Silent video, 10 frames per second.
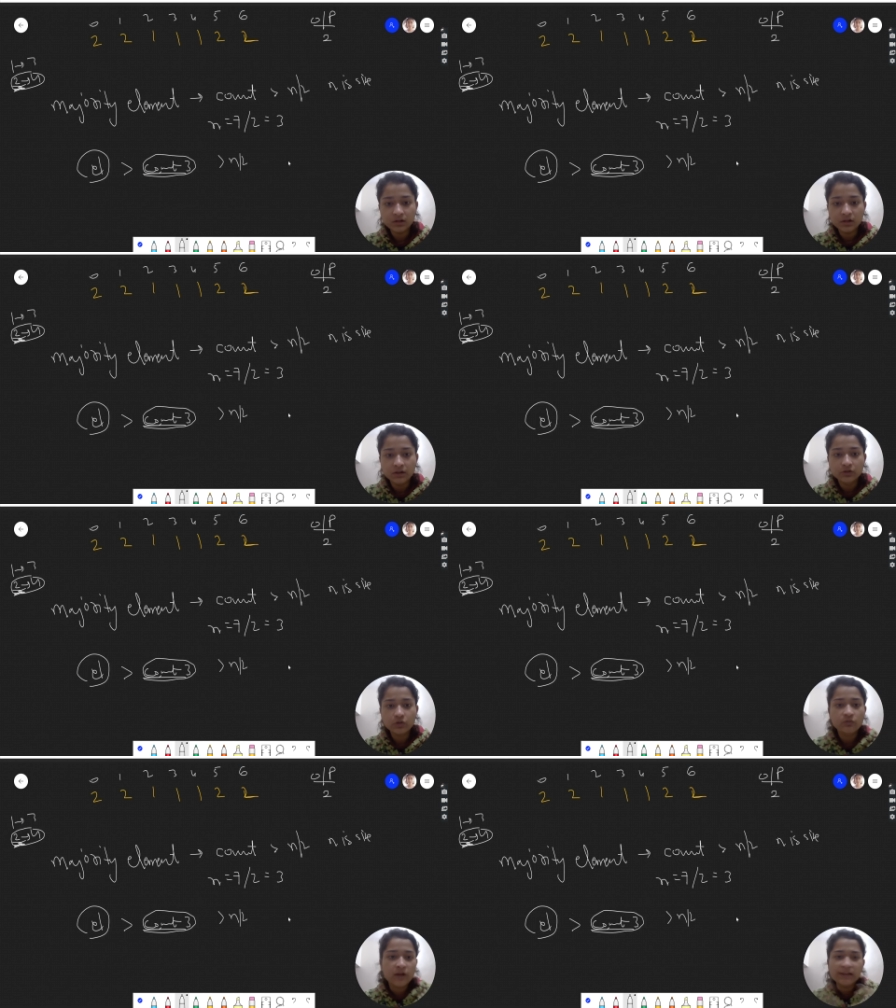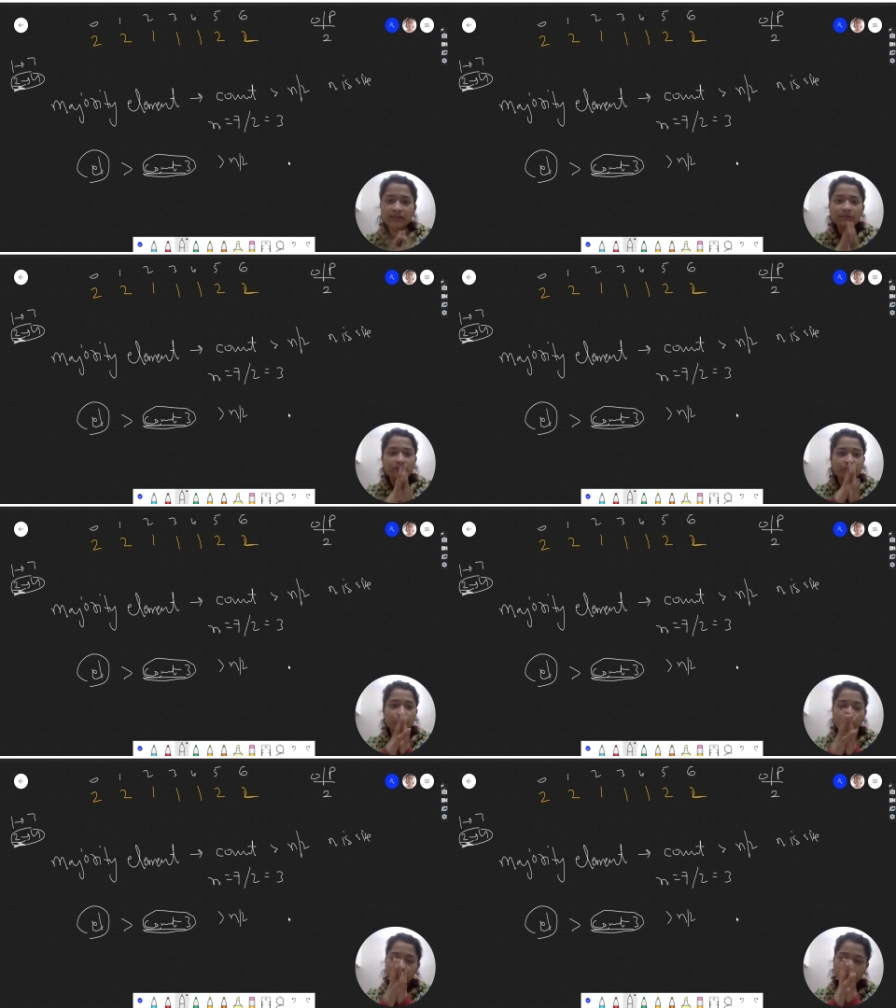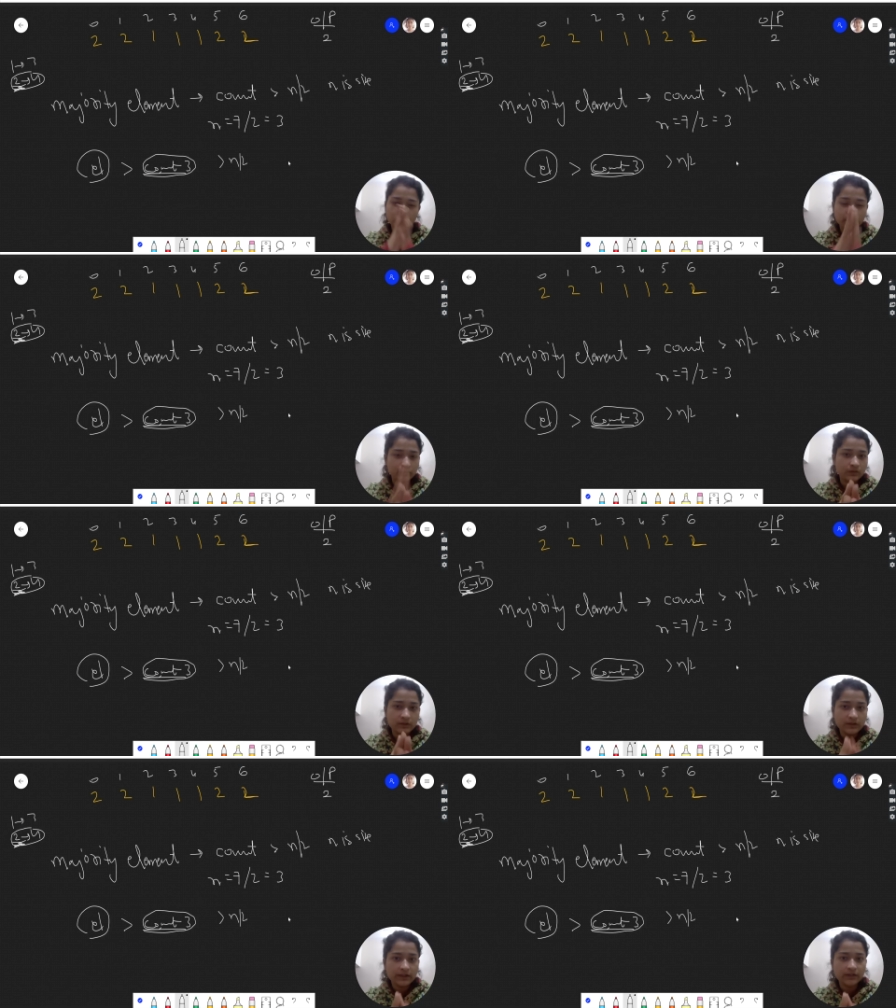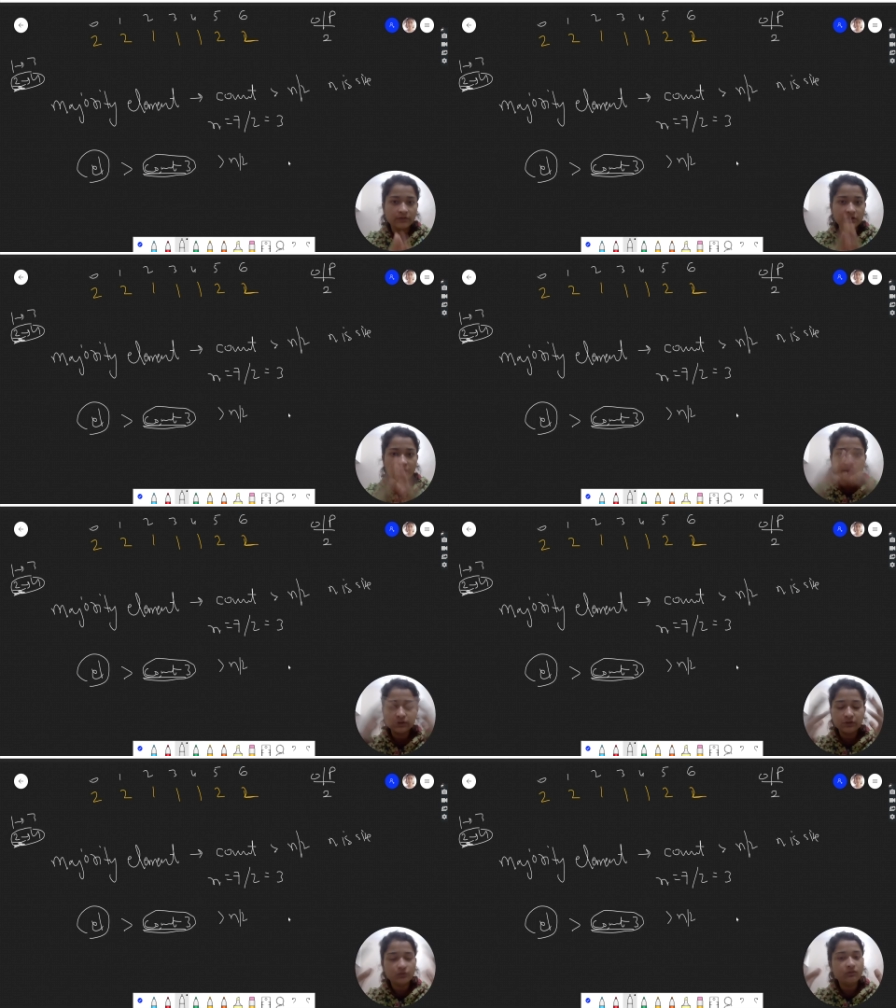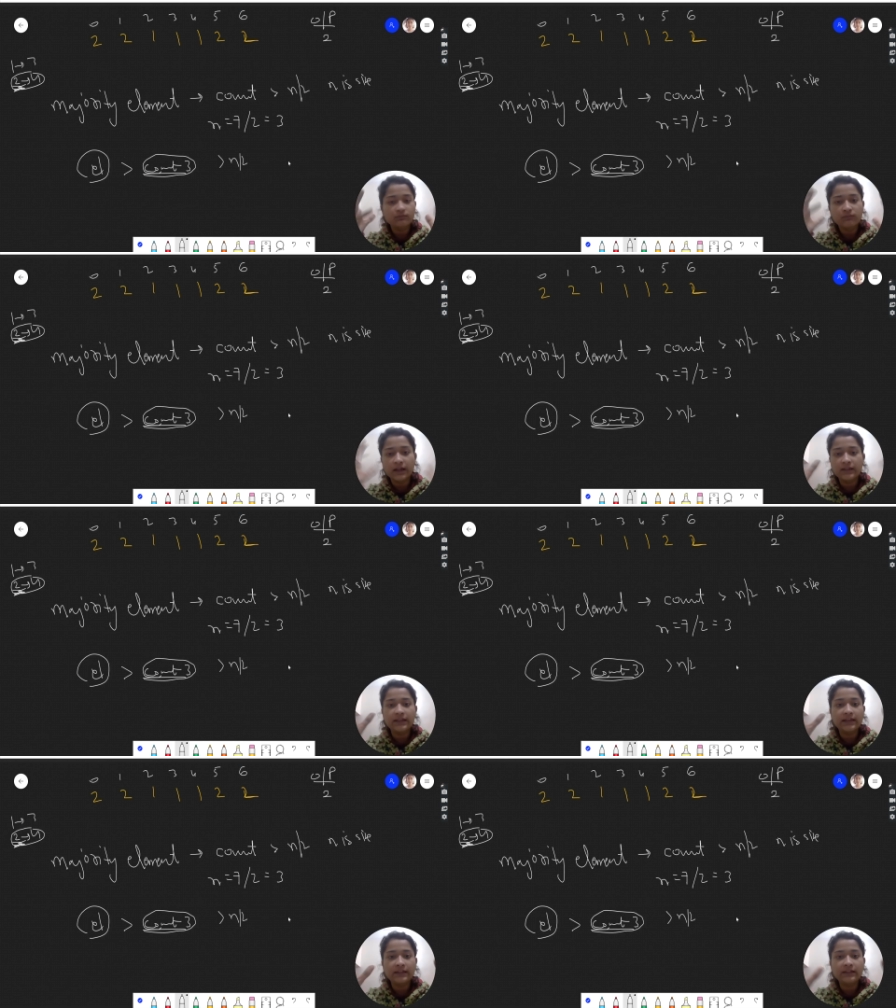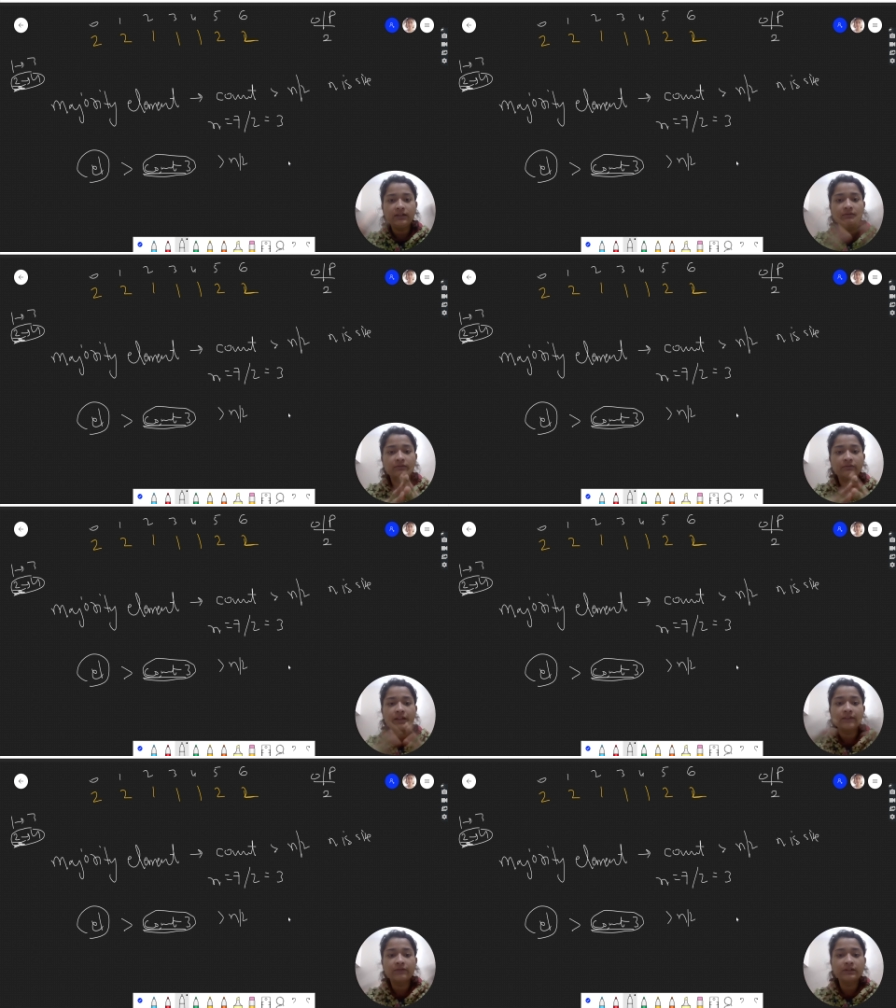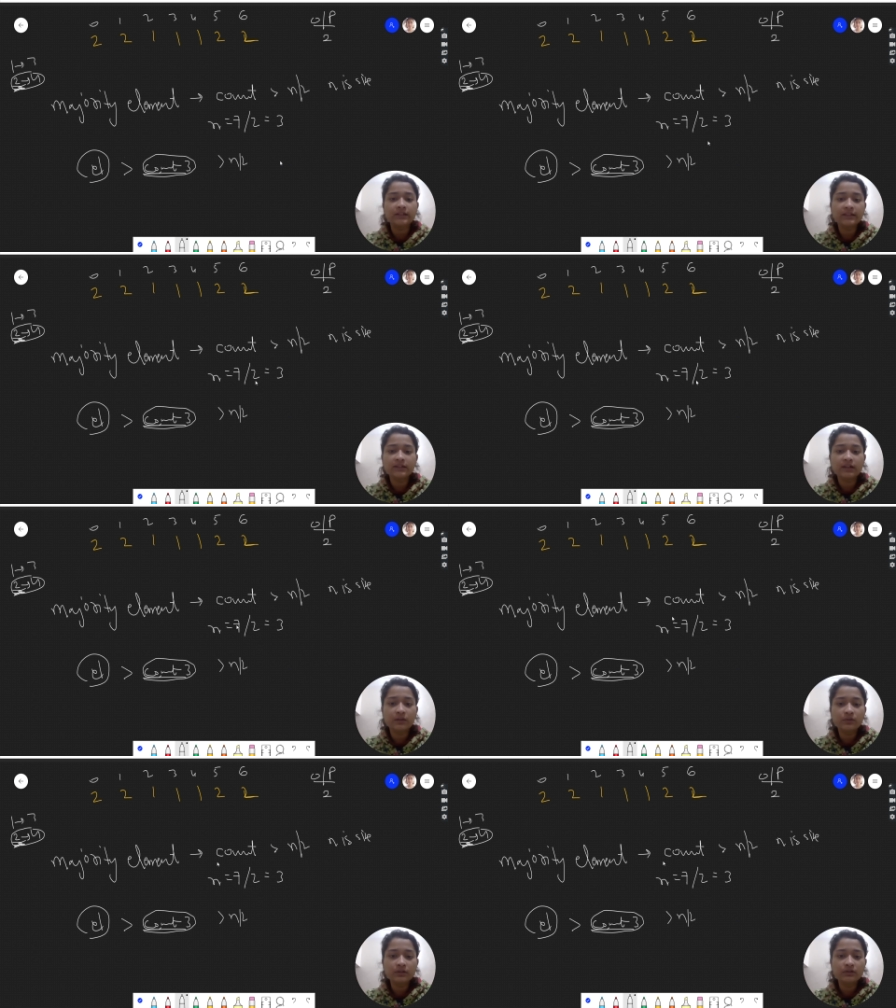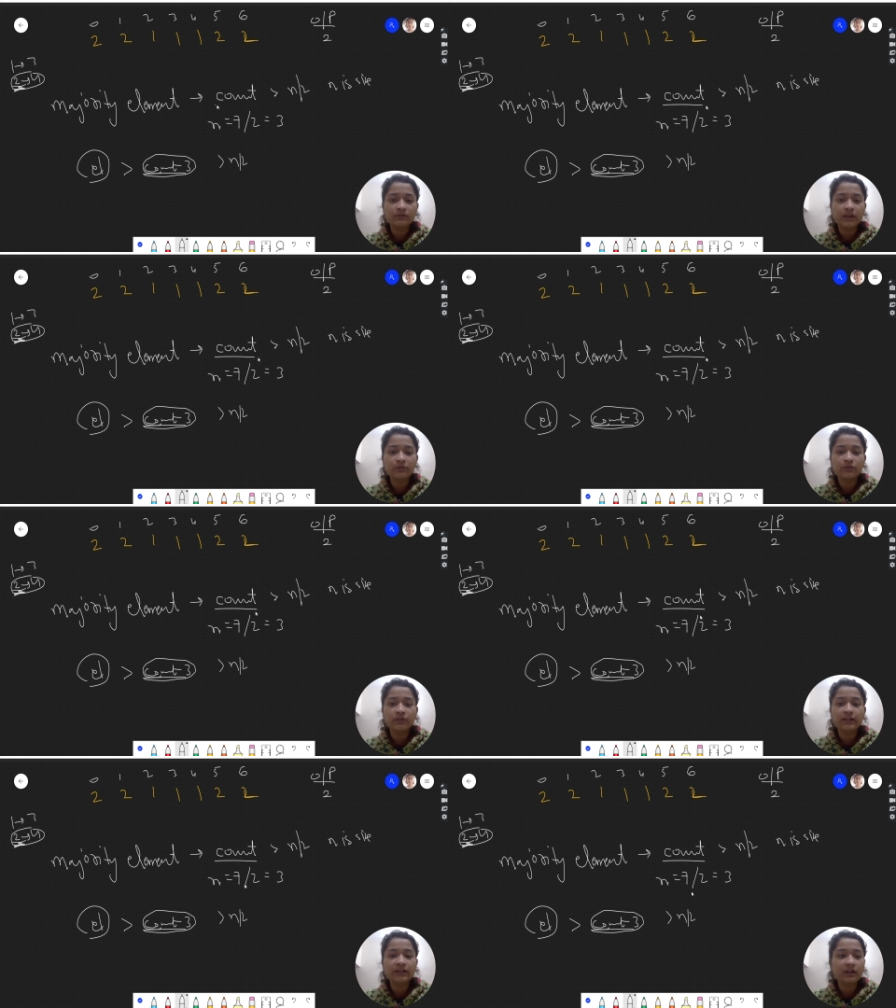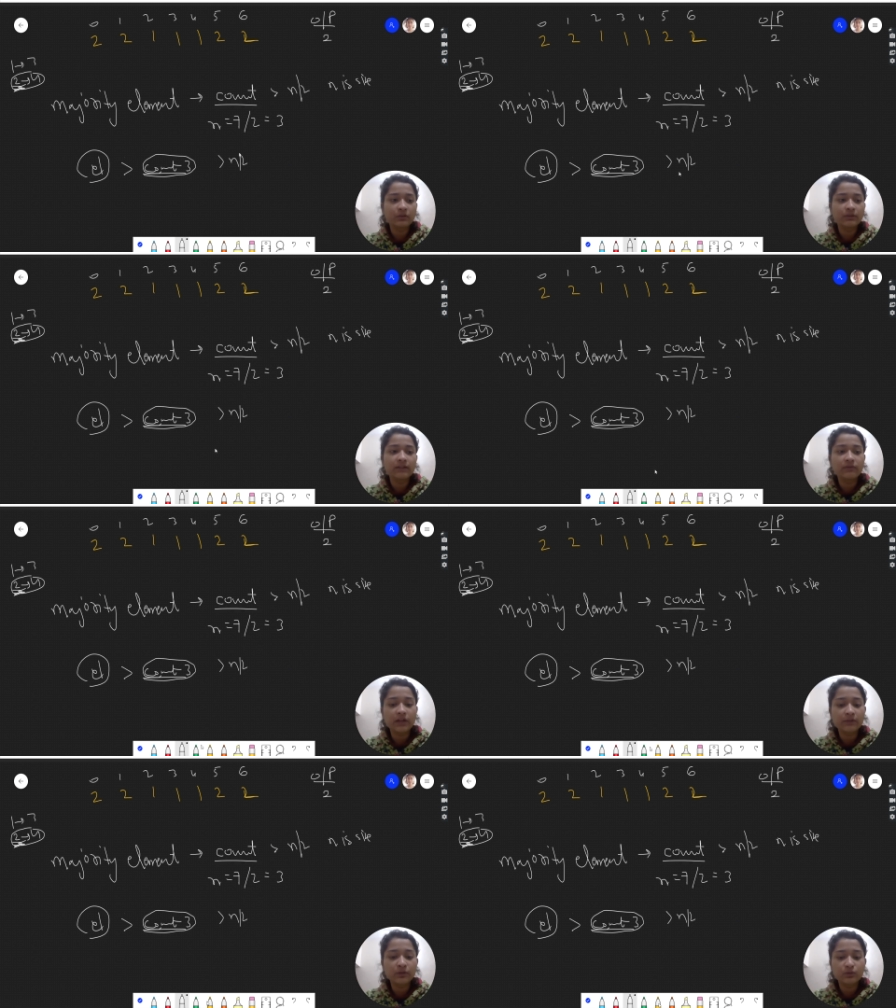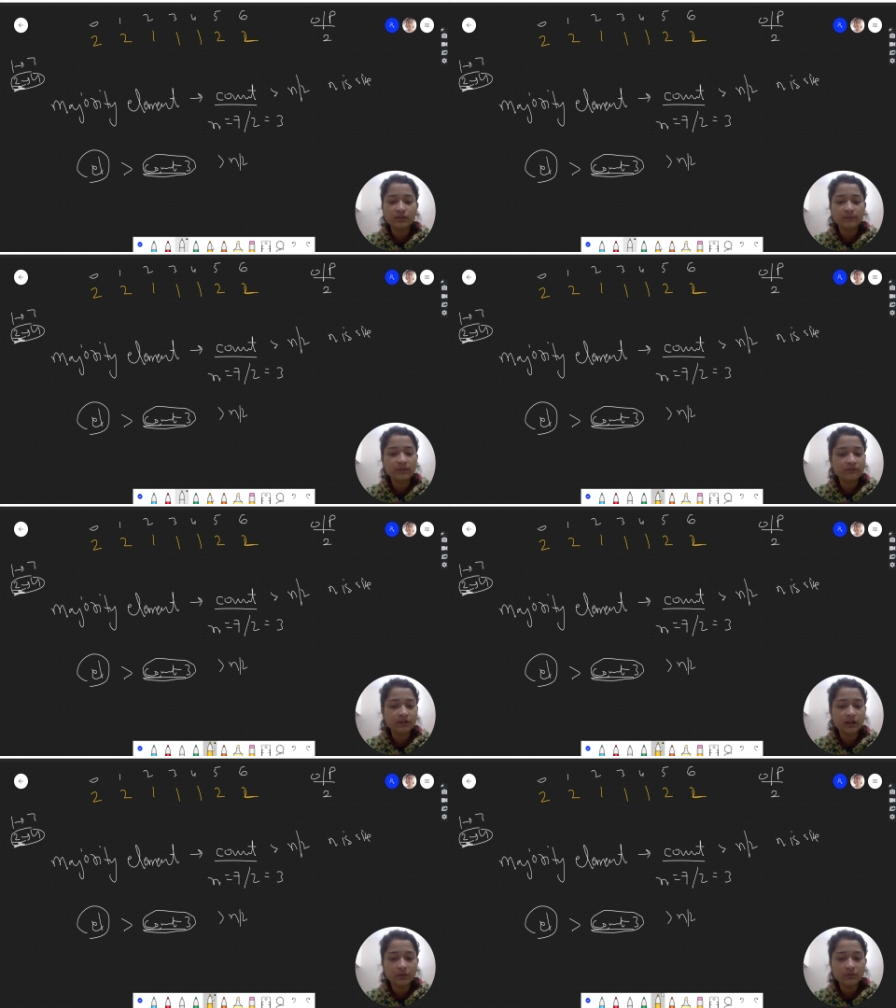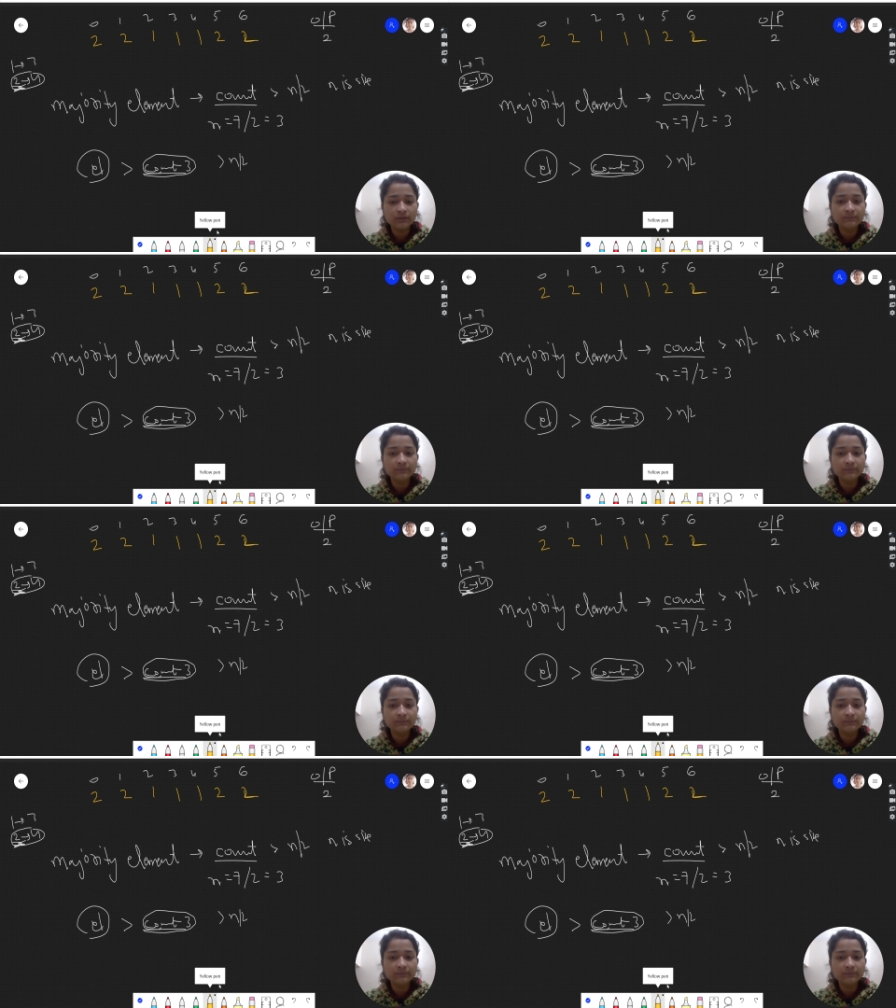So one brute force approach, see guys, which comes into mind directly, wherever there is count, we have to find count and we have to do something with the count.